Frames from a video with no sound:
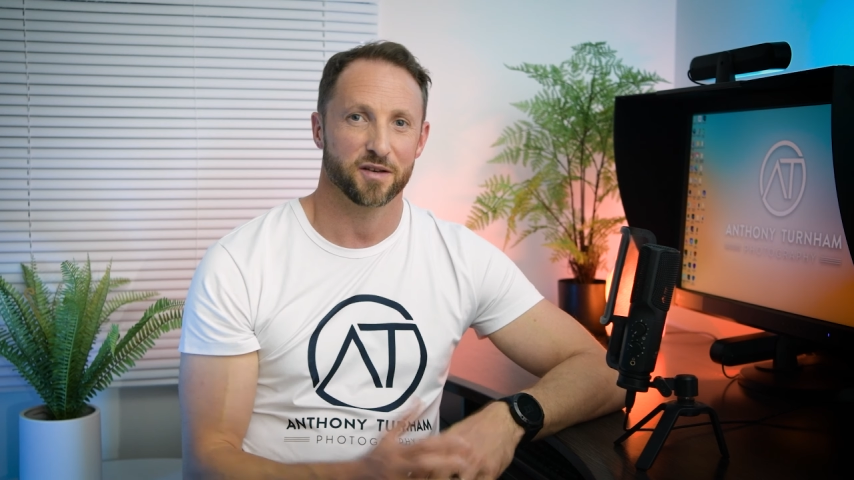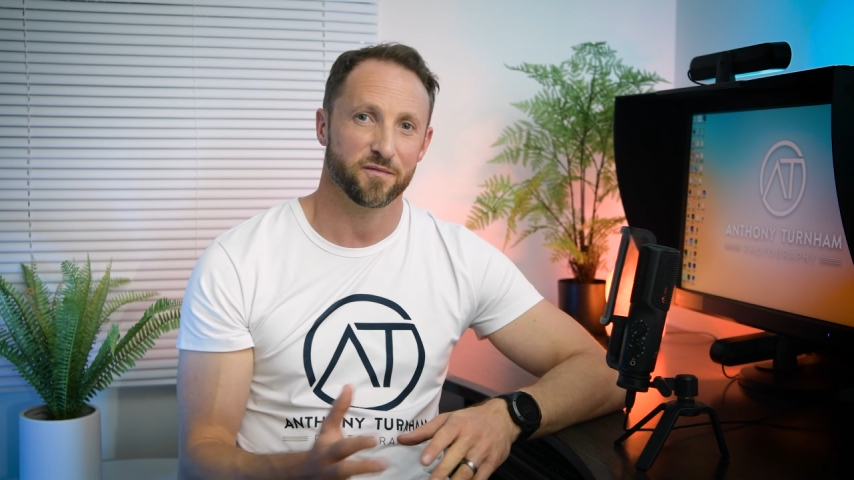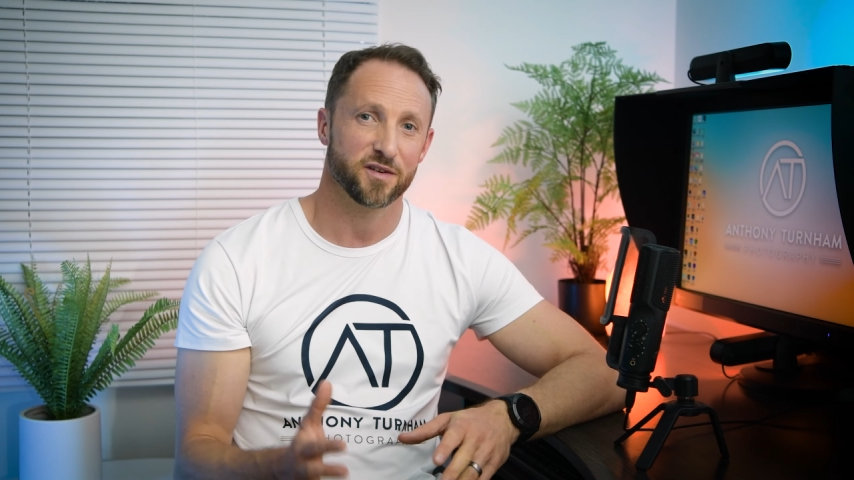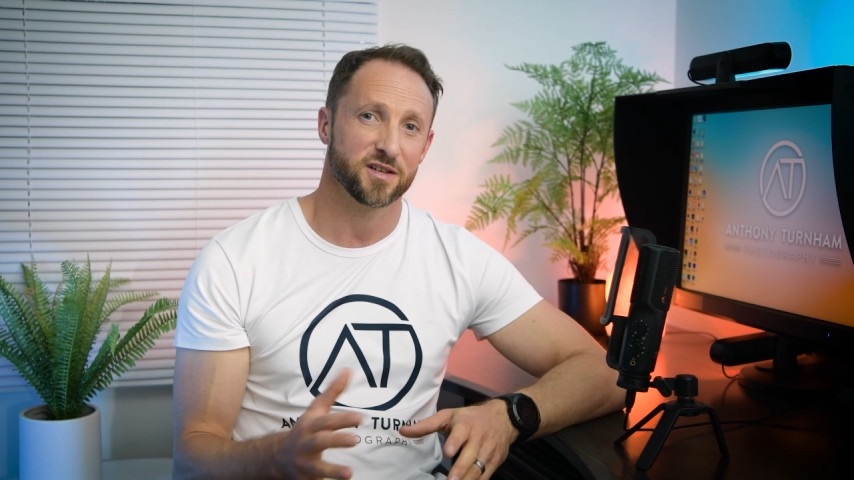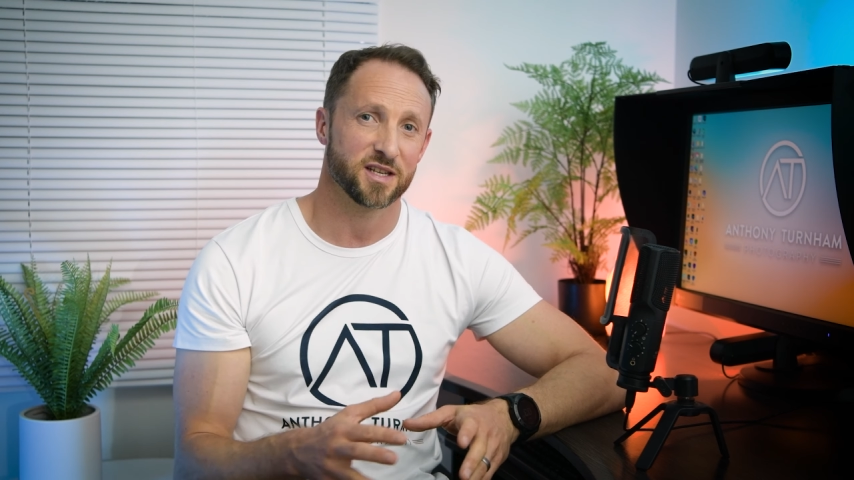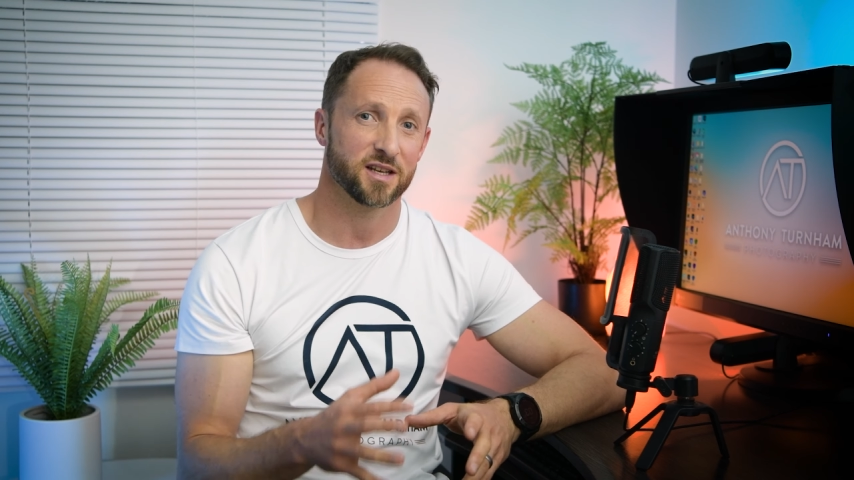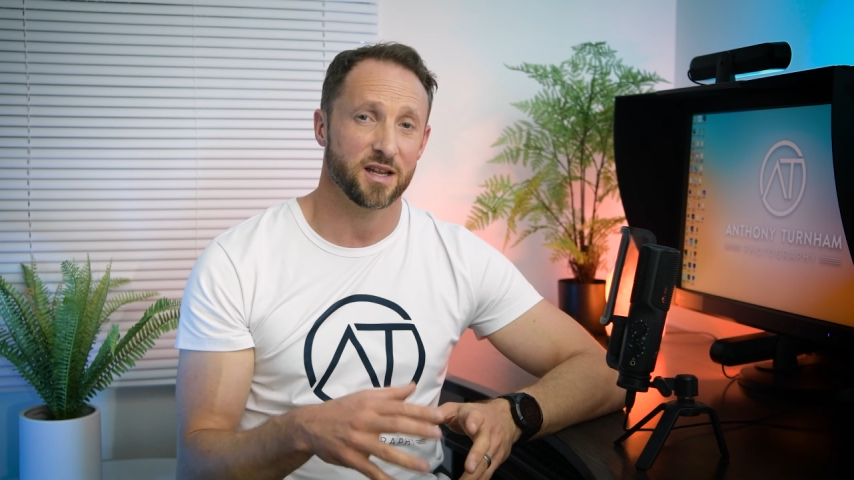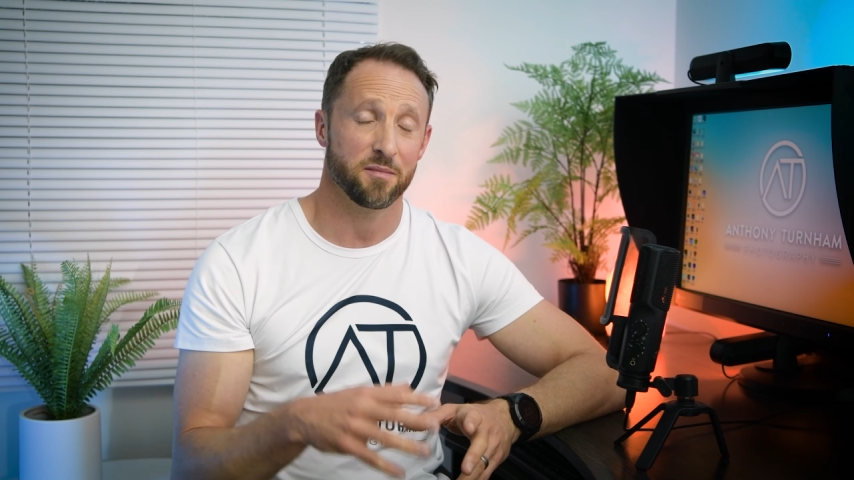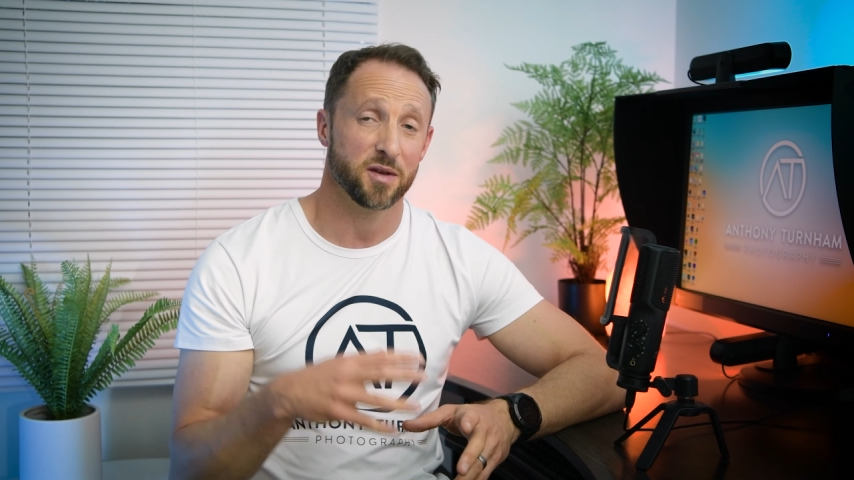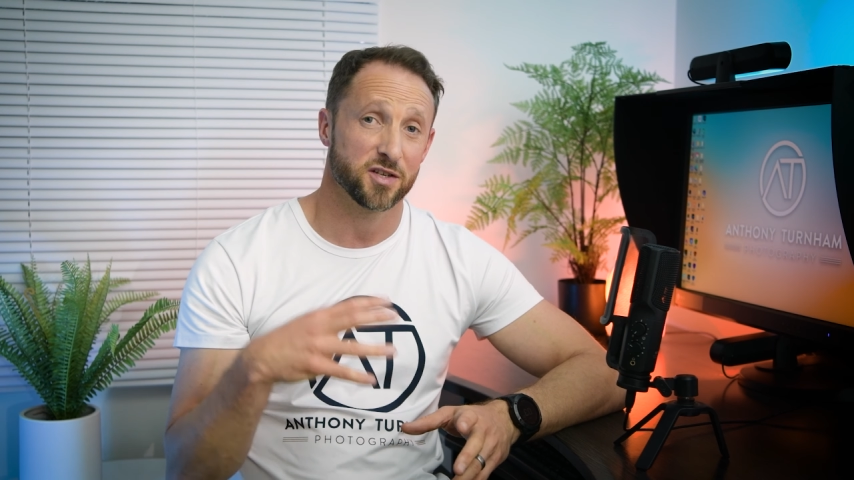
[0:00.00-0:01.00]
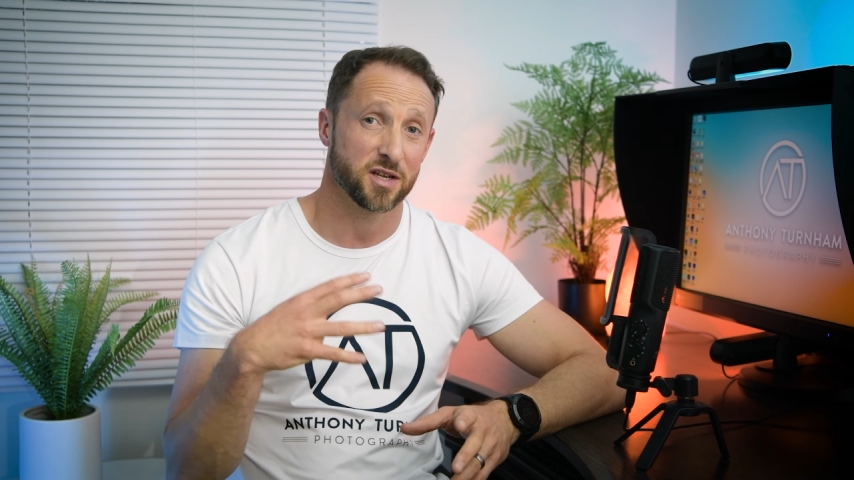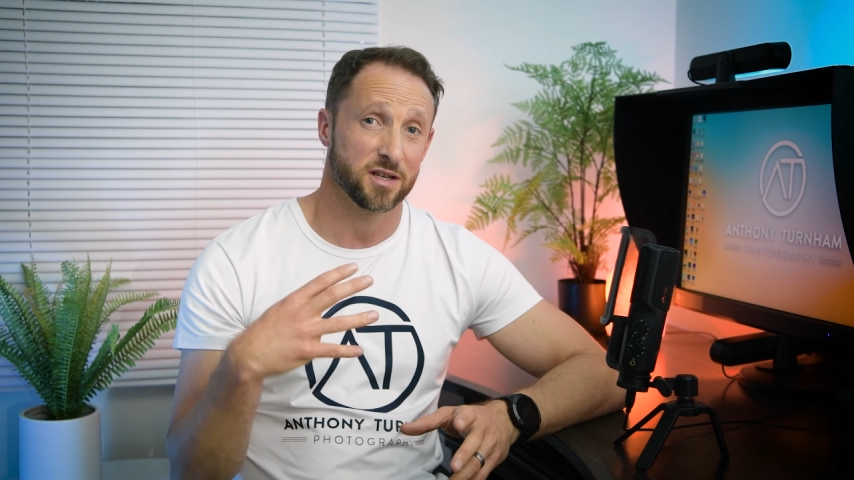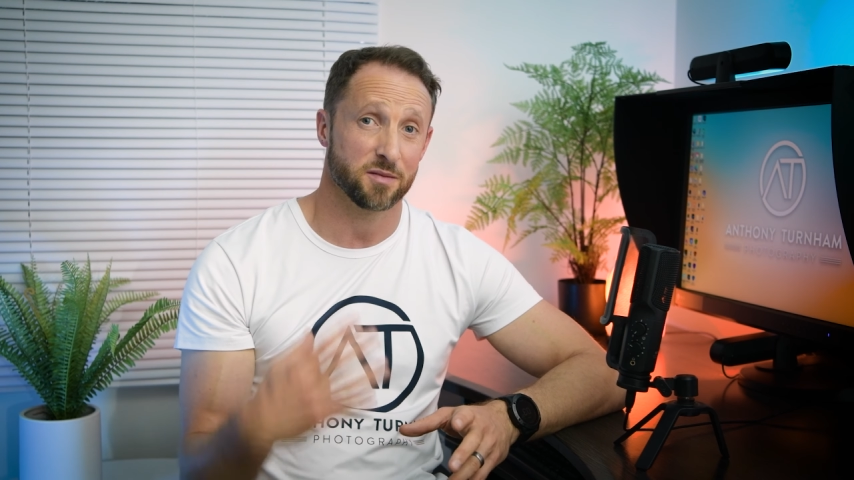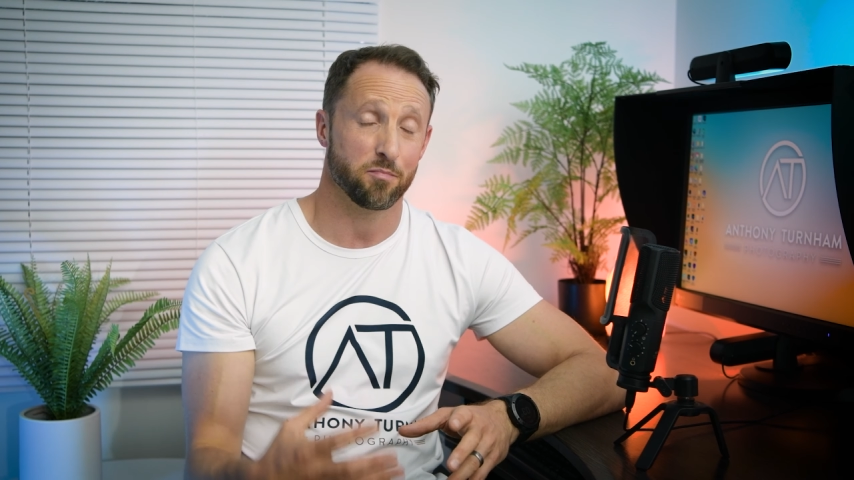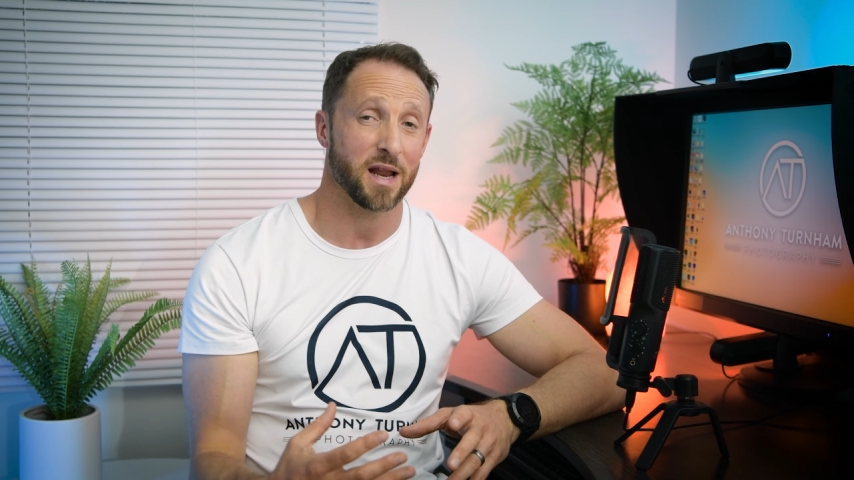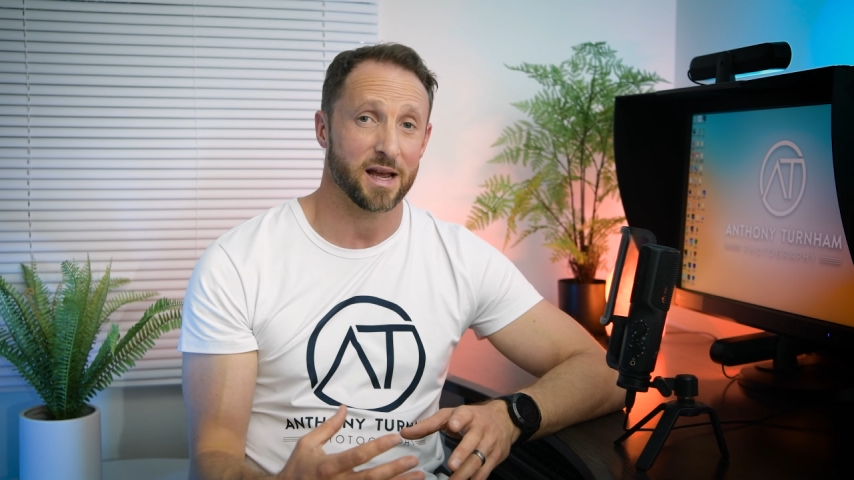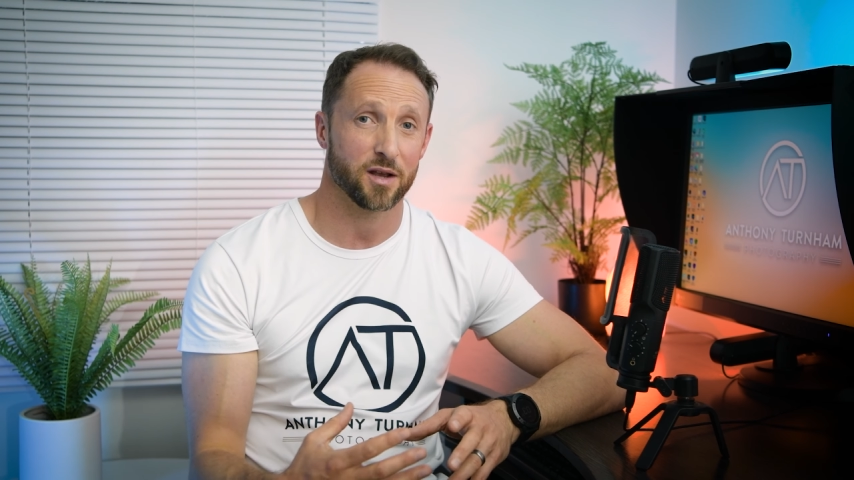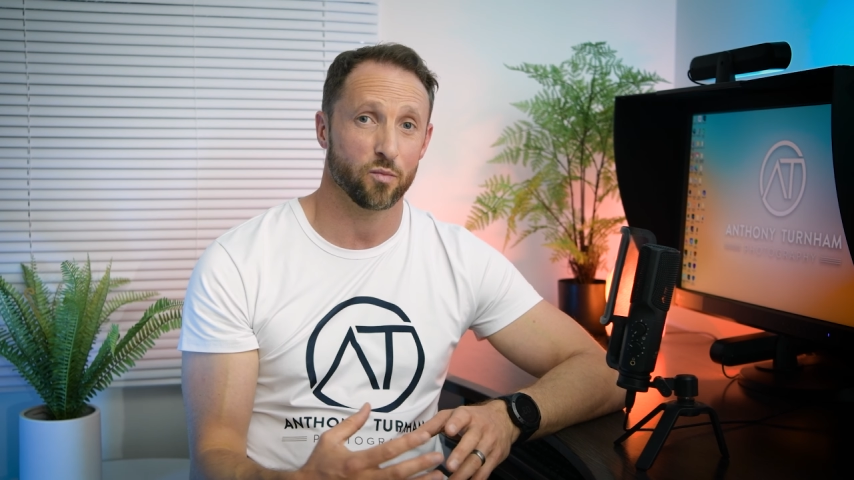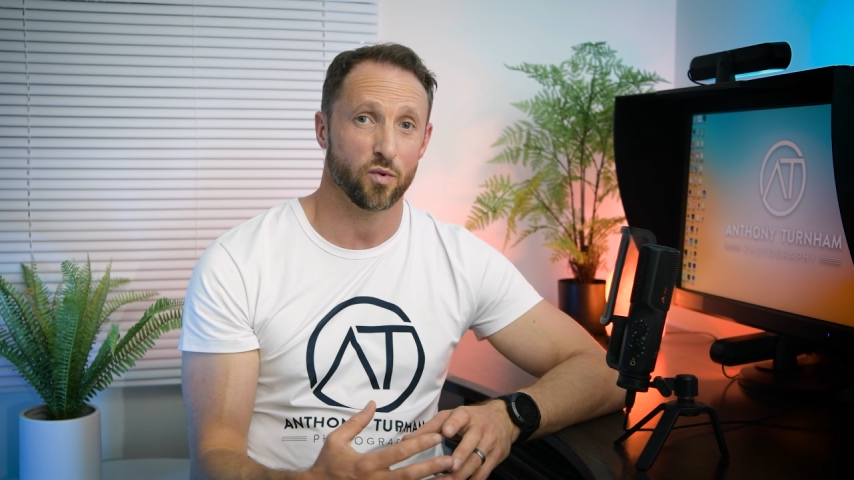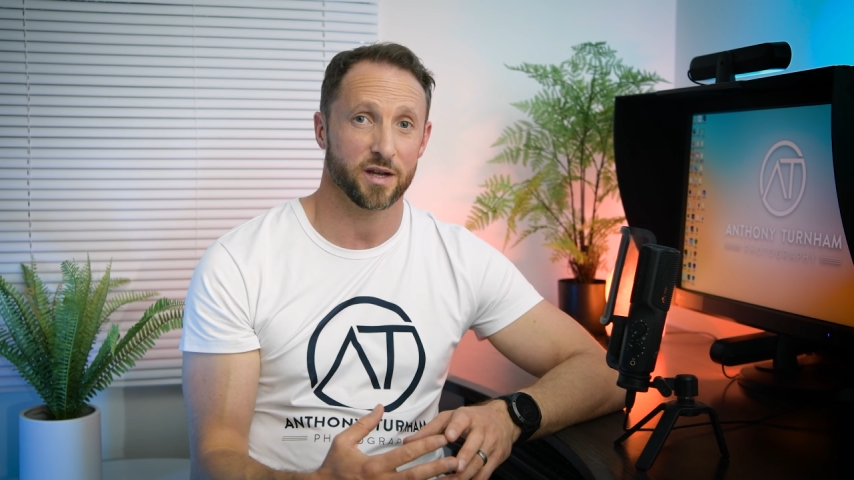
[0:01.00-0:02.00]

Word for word: Converting an image into black and